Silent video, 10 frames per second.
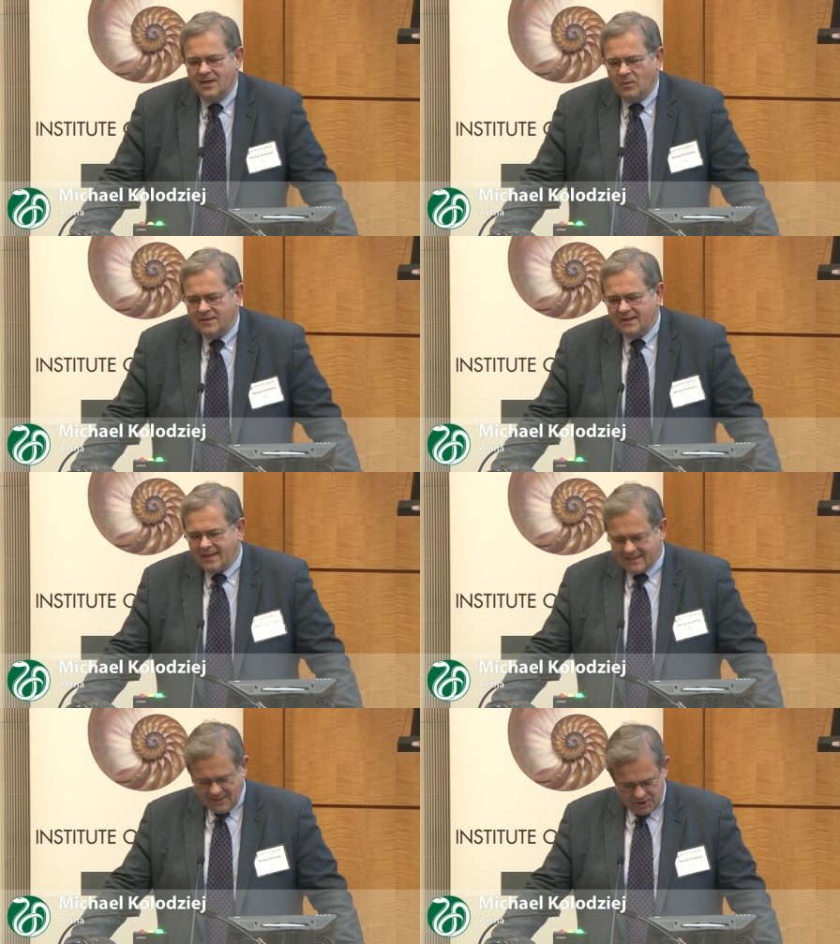One thing
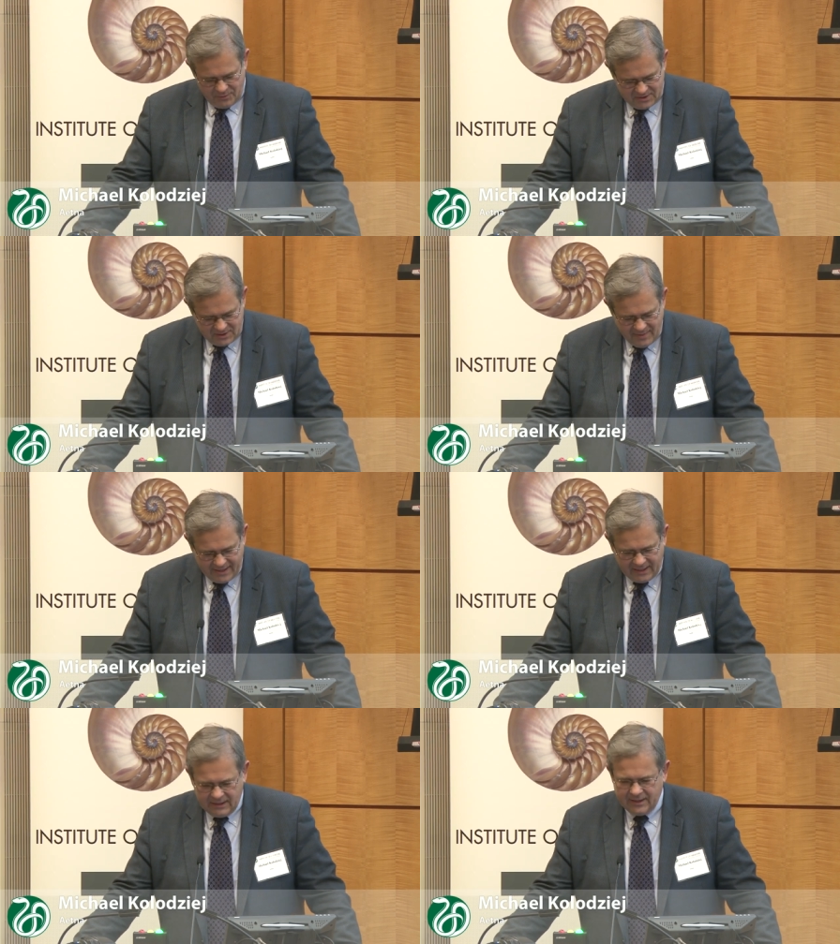they teach you is to make
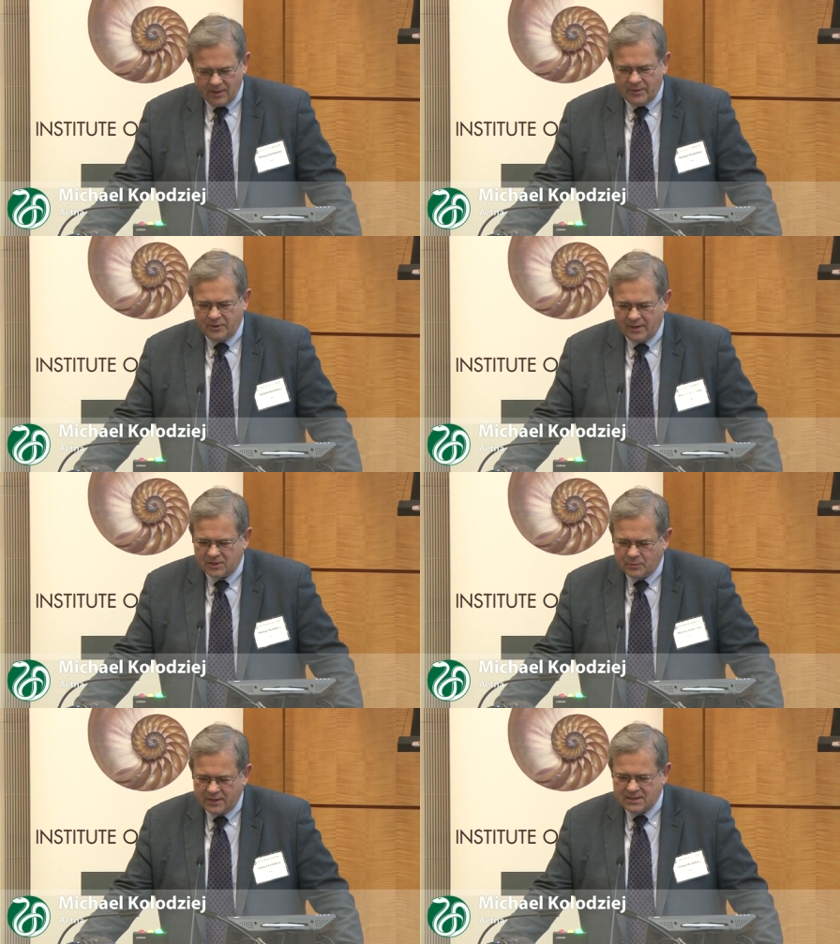it clear when you're
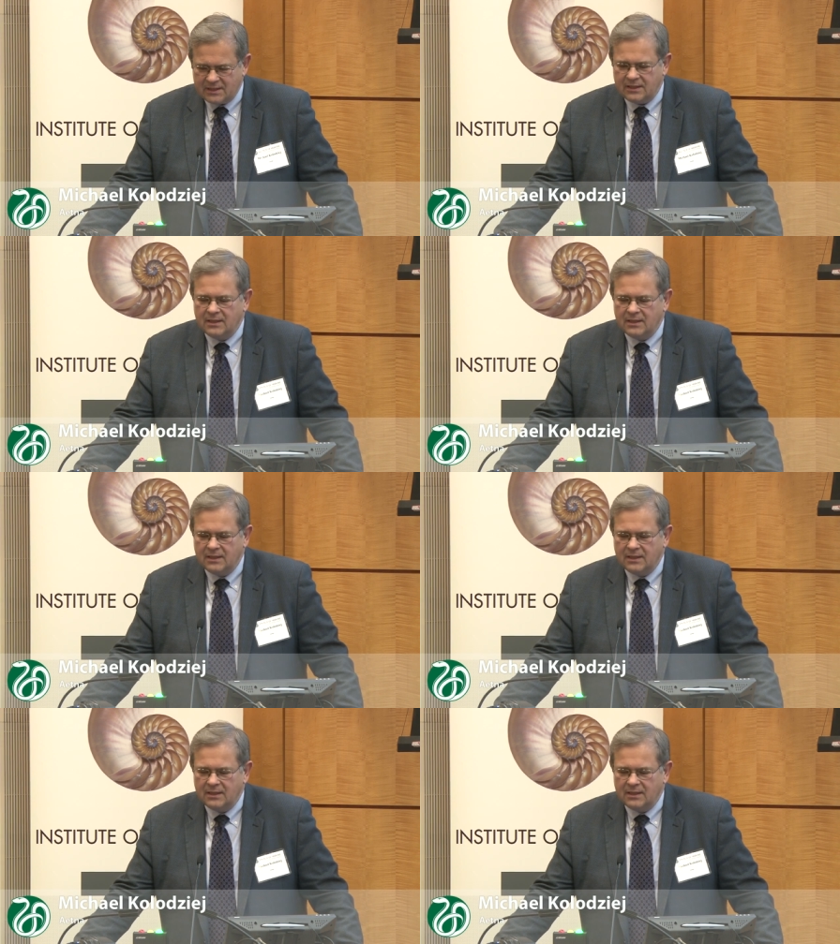expressing